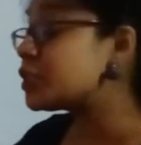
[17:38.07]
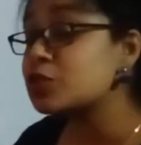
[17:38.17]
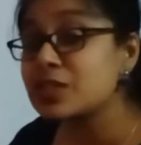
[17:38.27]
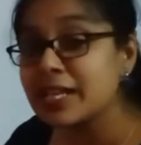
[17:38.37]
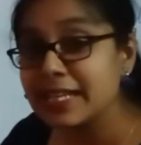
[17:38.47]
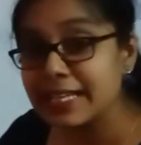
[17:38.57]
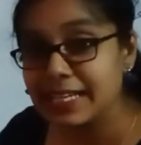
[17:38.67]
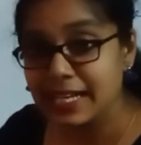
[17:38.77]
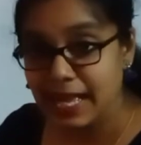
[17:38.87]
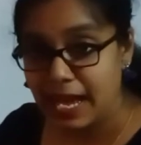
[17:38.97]

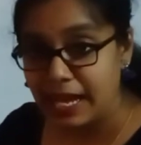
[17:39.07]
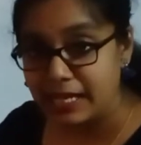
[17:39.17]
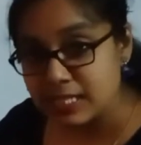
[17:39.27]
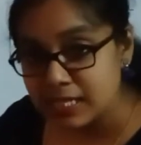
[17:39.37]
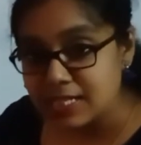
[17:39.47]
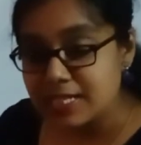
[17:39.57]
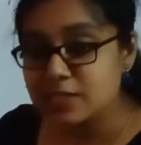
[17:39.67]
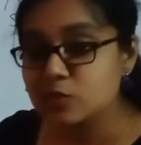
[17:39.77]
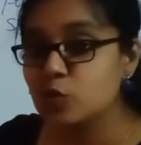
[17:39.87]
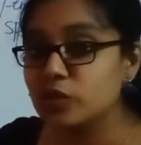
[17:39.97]
pituitary gland
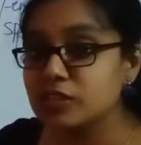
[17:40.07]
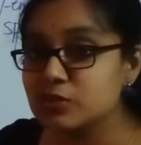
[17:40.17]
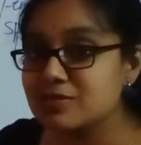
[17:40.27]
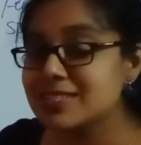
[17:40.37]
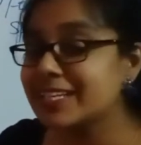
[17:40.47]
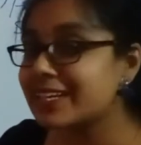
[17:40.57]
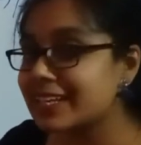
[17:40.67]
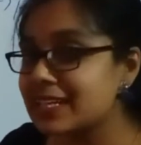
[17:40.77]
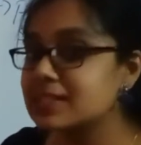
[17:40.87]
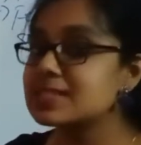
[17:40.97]
is going to
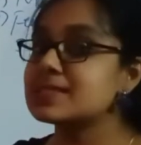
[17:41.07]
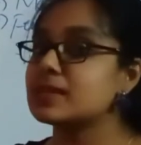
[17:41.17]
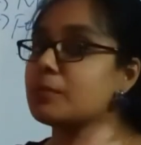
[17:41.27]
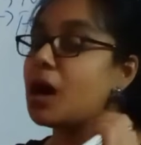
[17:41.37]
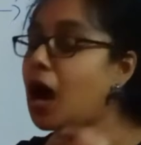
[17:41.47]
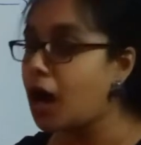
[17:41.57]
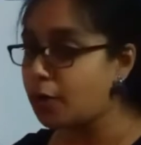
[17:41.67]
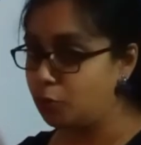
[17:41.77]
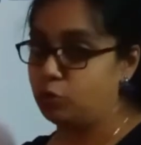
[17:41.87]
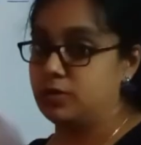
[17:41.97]
secrete some
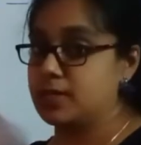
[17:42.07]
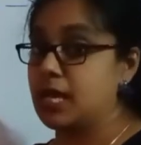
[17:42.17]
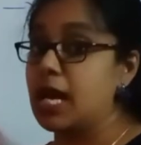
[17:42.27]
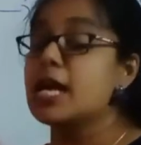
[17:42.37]
hormones.